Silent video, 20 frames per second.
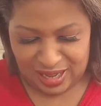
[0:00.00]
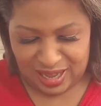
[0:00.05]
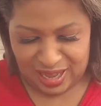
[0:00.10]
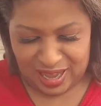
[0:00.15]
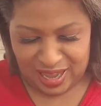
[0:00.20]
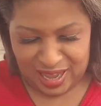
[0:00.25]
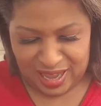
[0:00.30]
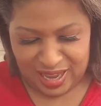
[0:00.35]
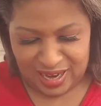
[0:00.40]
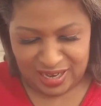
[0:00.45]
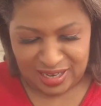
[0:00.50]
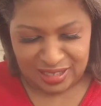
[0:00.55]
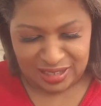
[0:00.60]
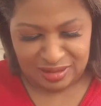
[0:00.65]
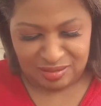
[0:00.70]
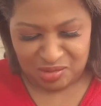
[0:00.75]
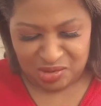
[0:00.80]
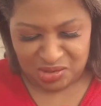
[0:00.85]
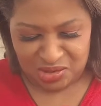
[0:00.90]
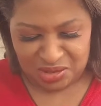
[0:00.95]
And
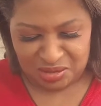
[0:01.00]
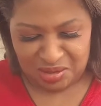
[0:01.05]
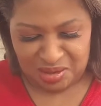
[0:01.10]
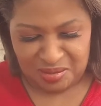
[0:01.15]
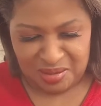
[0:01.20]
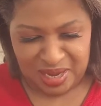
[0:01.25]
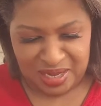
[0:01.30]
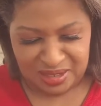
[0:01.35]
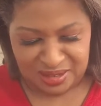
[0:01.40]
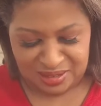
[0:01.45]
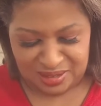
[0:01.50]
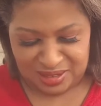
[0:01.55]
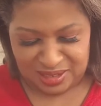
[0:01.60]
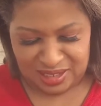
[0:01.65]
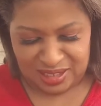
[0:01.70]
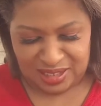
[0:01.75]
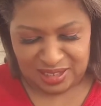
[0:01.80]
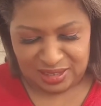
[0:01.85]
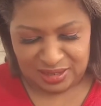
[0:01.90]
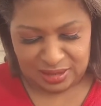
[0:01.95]
it's more sweet basil
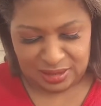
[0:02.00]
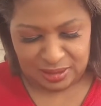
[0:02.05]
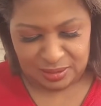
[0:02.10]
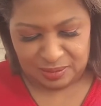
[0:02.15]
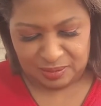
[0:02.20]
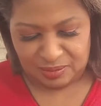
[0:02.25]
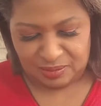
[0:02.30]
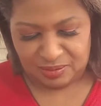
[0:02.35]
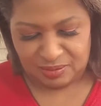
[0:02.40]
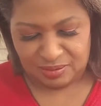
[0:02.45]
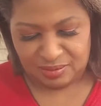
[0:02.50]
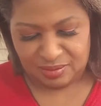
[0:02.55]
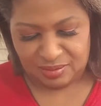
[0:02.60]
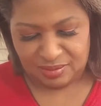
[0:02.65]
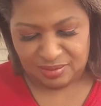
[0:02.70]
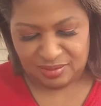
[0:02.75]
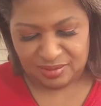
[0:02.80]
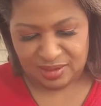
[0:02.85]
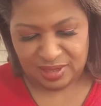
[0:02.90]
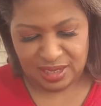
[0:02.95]
seeds.
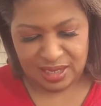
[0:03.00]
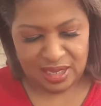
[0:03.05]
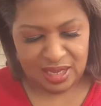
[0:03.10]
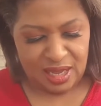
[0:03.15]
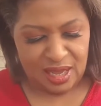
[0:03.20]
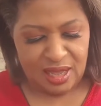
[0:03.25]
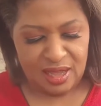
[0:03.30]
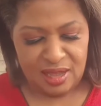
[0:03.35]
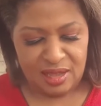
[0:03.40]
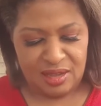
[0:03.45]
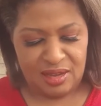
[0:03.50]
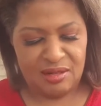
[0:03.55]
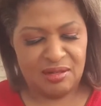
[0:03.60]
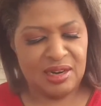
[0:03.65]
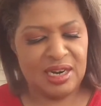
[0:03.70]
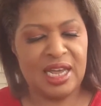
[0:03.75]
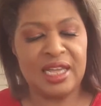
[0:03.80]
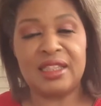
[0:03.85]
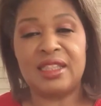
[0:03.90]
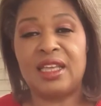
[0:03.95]
You know
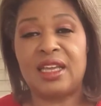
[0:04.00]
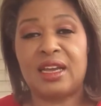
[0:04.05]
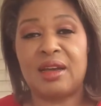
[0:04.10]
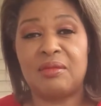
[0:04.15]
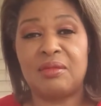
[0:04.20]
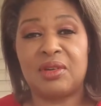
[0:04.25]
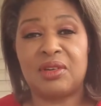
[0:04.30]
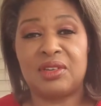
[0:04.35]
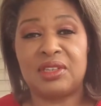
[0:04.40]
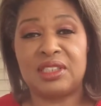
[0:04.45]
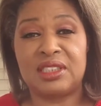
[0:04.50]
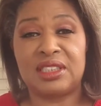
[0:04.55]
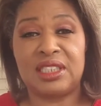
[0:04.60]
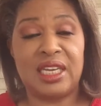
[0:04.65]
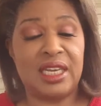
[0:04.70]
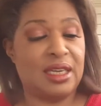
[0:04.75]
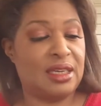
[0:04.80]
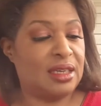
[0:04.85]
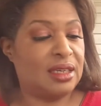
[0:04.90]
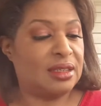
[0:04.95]
what? I think I'm going to
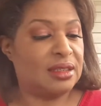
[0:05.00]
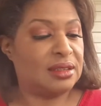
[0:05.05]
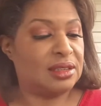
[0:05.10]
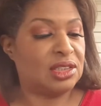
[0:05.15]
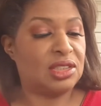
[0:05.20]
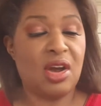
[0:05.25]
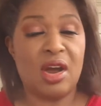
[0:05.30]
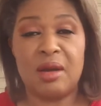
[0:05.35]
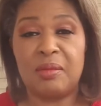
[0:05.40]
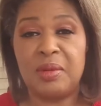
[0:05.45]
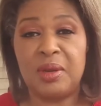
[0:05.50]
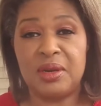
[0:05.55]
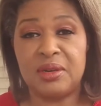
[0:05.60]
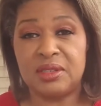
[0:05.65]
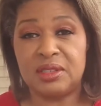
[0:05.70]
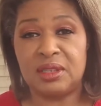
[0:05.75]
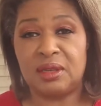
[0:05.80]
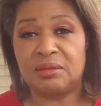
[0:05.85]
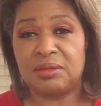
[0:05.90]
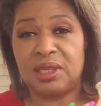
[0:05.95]
take a Sharpie or
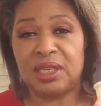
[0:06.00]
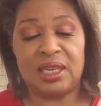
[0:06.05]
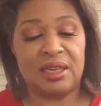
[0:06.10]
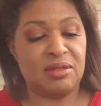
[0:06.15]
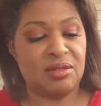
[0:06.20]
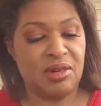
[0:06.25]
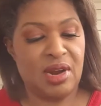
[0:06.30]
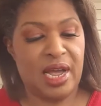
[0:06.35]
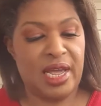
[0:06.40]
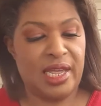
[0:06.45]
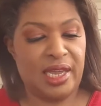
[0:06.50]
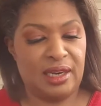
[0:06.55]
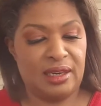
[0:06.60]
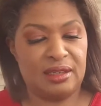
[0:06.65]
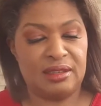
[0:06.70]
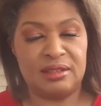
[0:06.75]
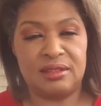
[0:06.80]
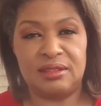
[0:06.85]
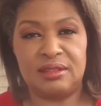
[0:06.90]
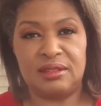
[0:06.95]
something and write
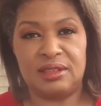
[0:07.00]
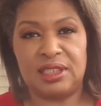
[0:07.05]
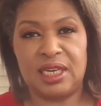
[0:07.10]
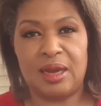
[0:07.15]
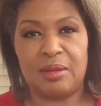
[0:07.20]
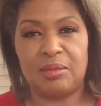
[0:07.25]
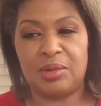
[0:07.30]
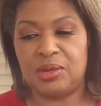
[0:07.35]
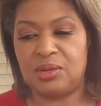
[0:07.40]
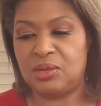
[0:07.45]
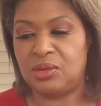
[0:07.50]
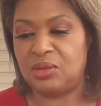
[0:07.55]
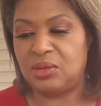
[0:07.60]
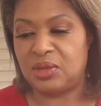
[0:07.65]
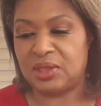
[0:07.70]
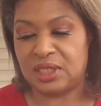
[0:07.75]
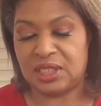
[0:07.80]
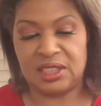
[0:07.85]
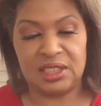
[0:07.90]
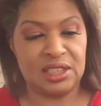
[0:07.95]
shampoo
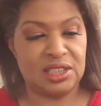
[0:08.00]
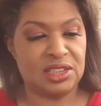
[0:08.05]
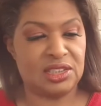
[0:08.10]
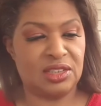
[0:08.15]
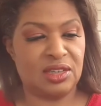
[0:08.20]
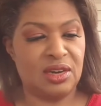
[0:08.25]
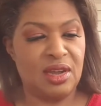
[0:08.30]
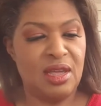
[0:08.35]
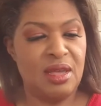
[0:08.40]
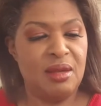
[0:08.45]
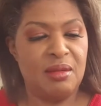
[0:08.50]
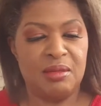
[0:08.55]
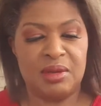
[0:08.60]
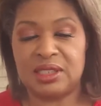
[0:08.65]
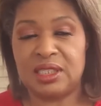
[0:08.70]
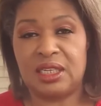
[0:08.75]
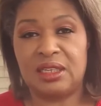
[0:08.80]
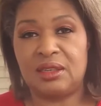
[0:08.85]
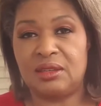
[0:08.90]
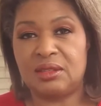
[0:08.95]
and conditioner,
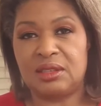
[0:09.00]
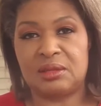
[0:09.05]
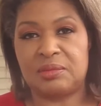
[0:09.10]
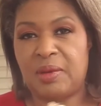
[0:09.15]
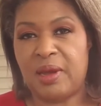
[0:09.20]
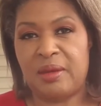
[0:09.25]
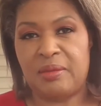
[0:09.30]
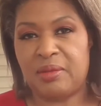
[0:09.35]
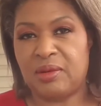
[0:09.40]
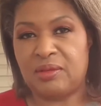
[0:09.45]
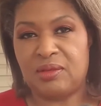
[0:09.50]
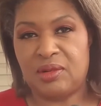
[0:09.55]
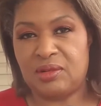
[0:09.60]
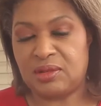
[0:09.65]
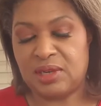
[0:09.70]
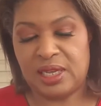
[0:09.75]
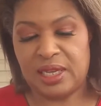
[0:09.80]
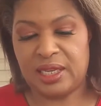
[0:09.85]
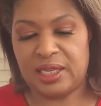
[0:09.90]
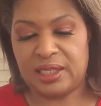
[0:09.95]
because I know this paper
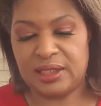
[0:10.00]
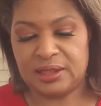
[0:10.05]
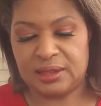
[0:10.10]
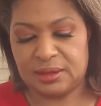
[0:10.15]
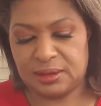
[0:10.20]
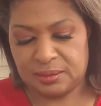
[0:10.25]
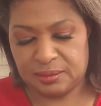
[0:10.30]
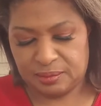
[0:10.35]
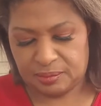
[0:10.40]
won't last.